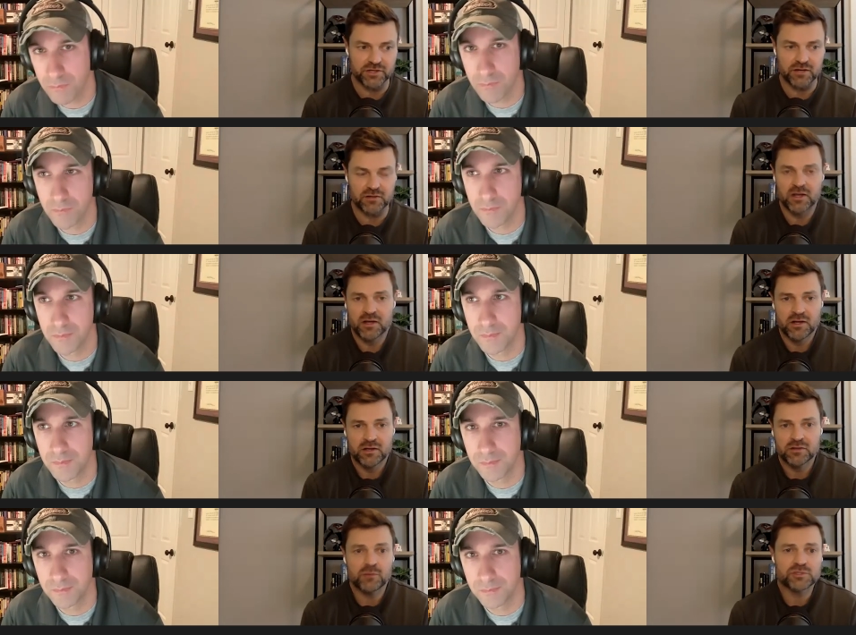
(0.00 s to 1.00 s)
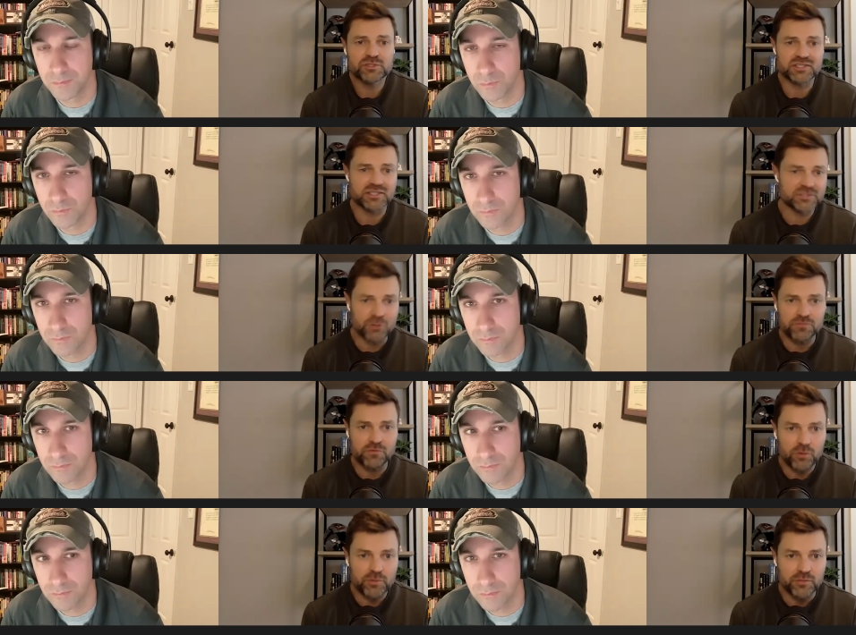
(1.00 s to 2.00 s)
Speaker 1: out, you know, most of these kids don't
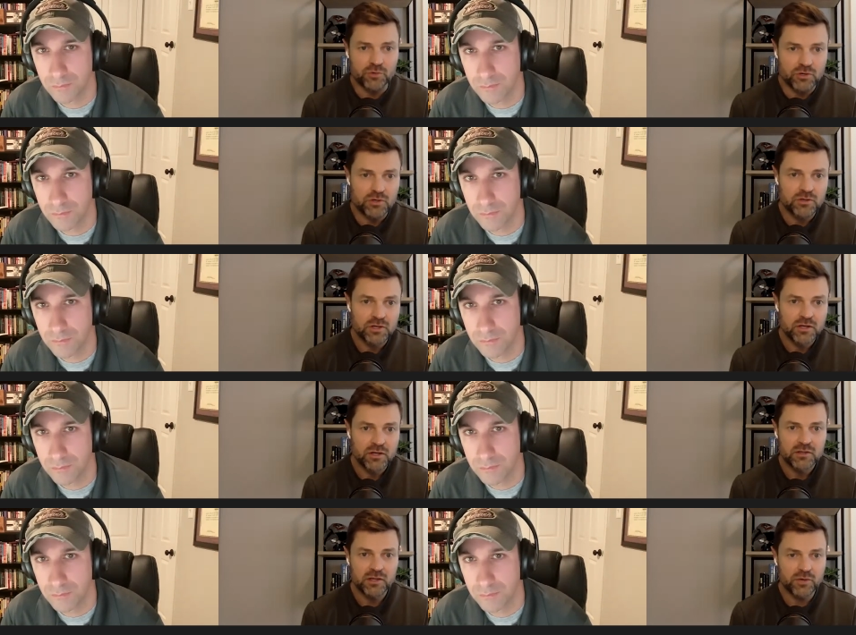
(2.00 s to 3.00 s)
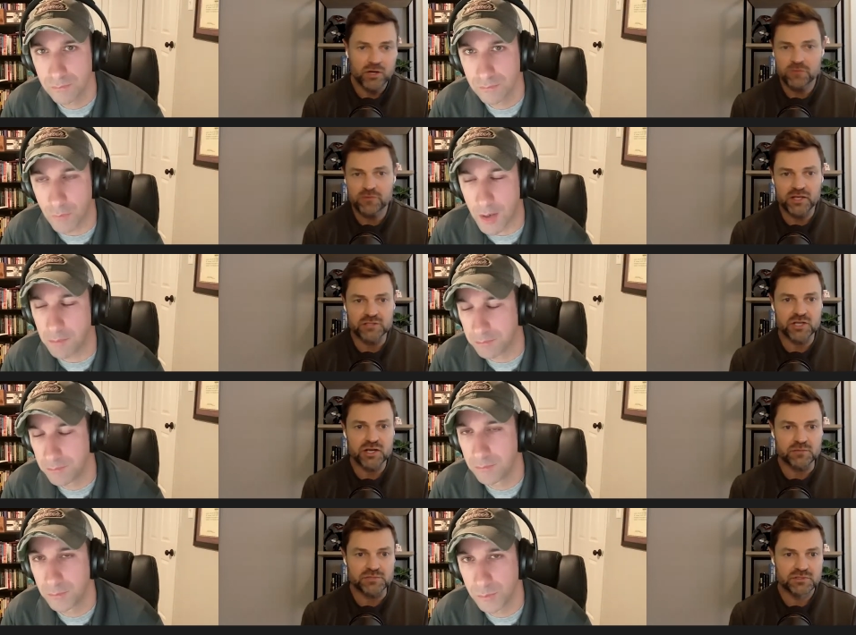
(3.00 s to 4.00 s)
farm anymore. They went off right. and got
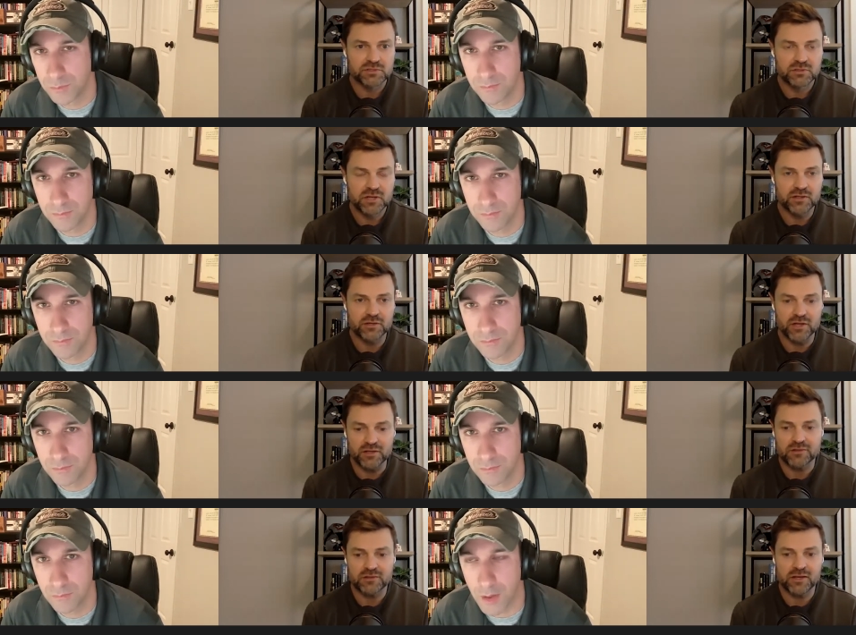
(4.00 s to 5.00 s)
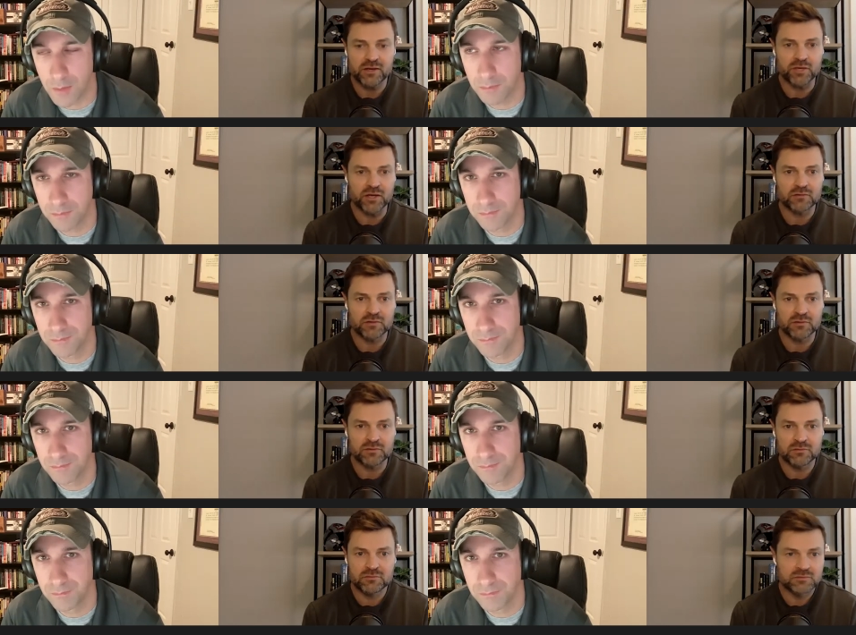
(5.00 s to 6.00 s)
jobs and they're like, right. now we got
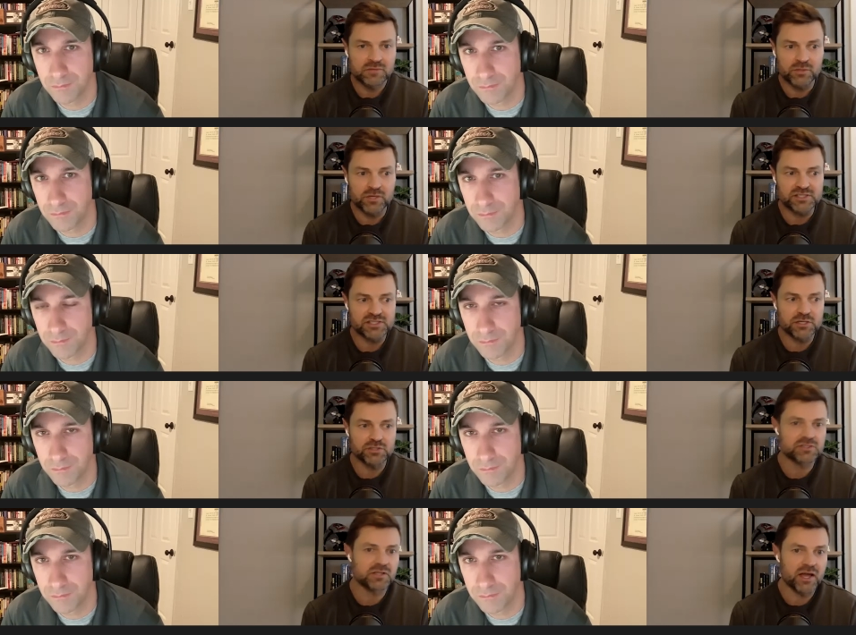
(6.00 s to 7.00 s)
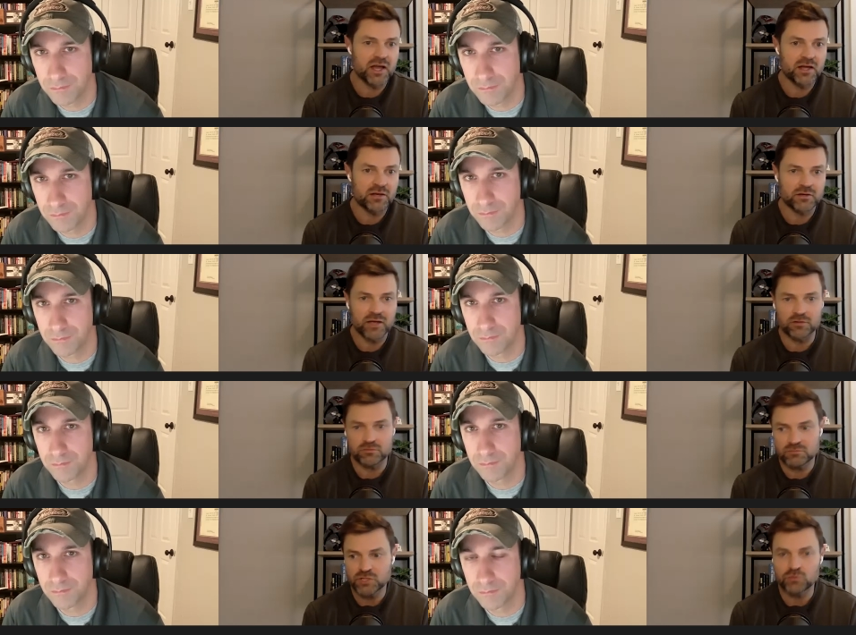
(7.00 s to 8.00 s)
now we got to sell this land or and
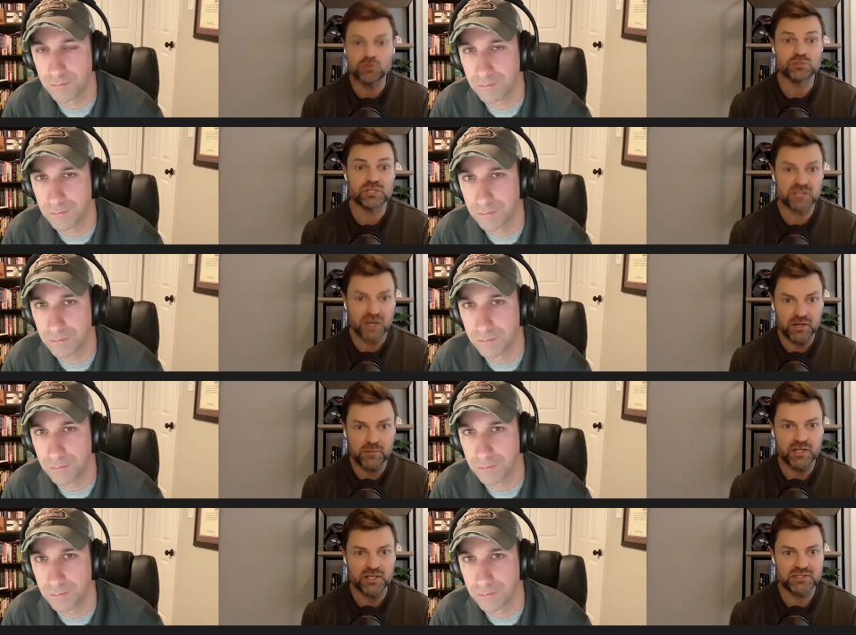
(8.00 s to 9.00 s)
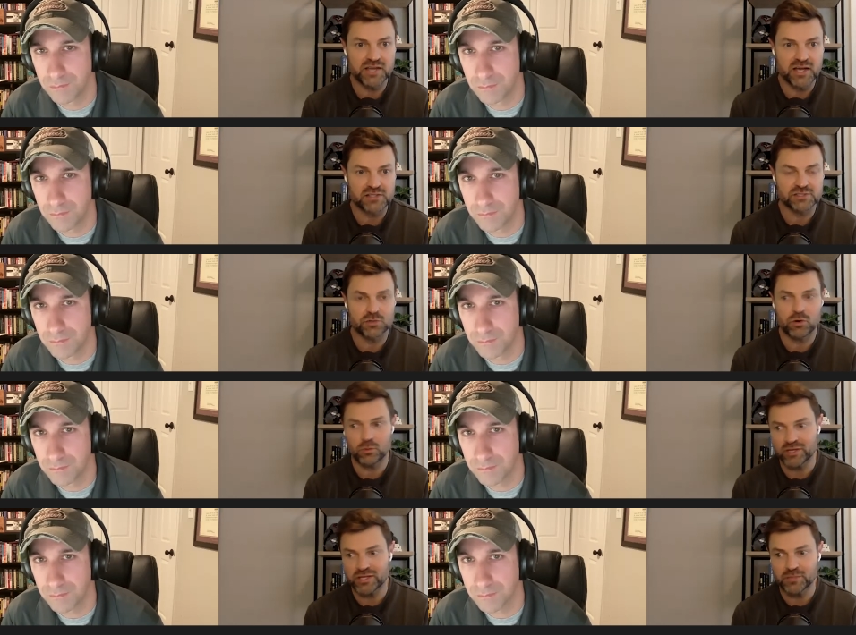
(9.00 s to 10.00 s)
you know lose a ton of money in taxes or
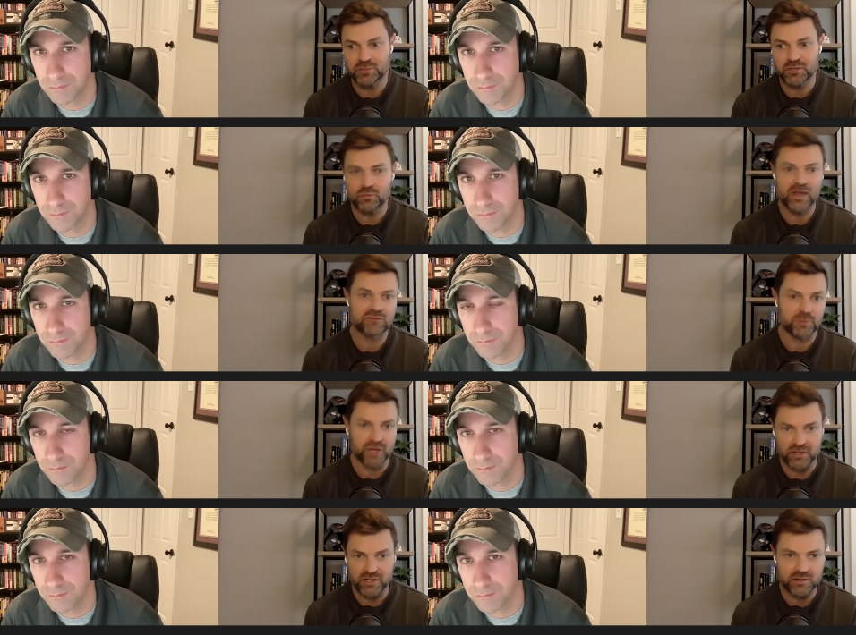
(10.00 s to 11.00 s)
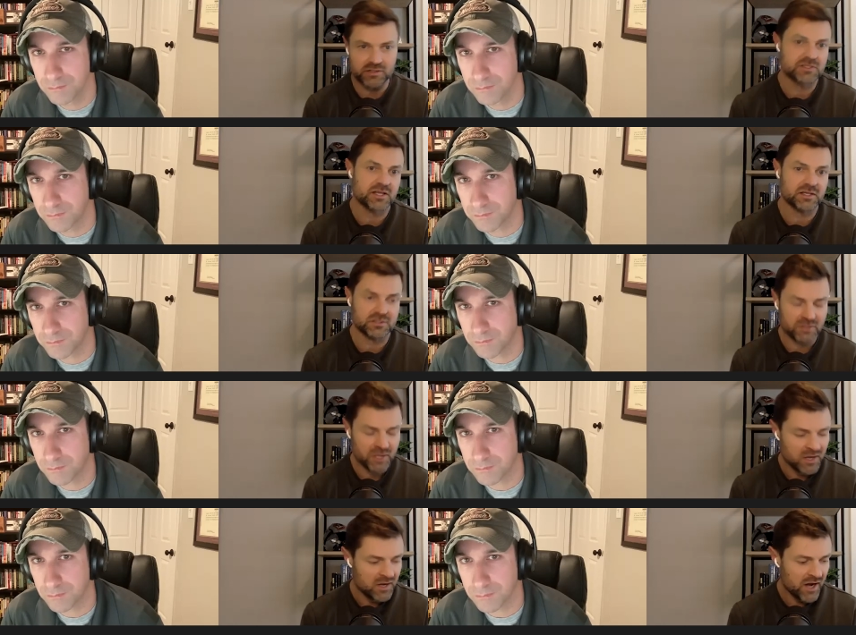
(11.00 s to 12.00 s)
we keep it and we have to pay inheritance tax
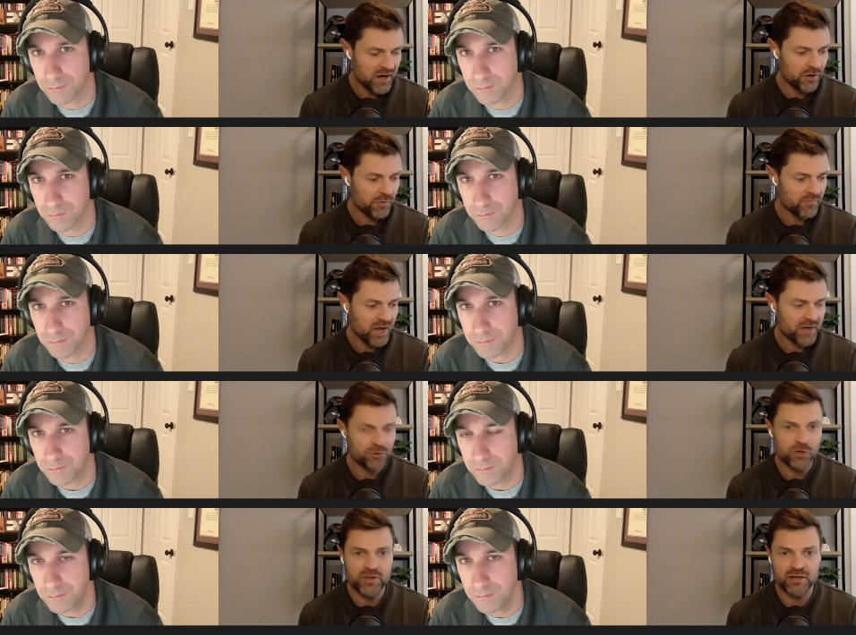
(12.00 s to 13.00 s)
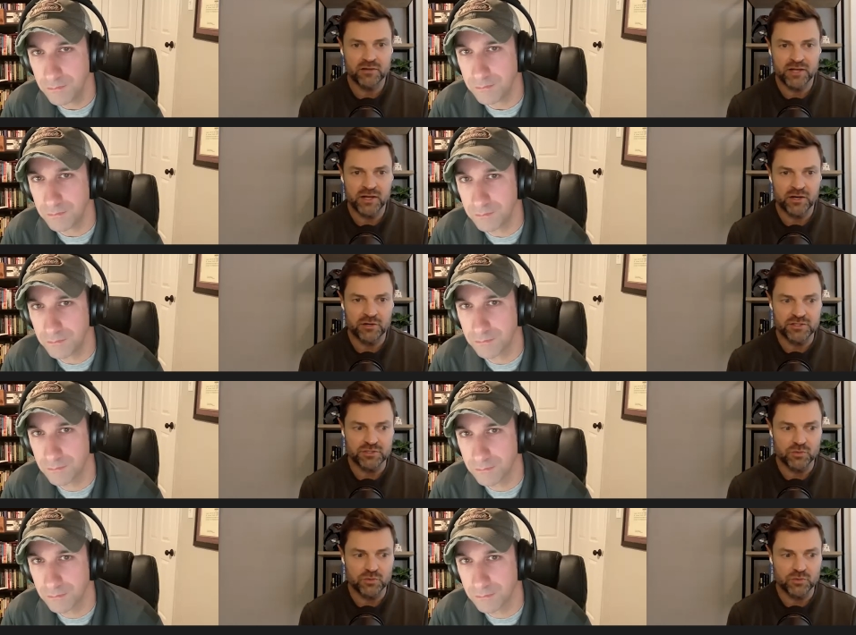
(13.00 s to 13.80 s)
i don't know i don't know that that area too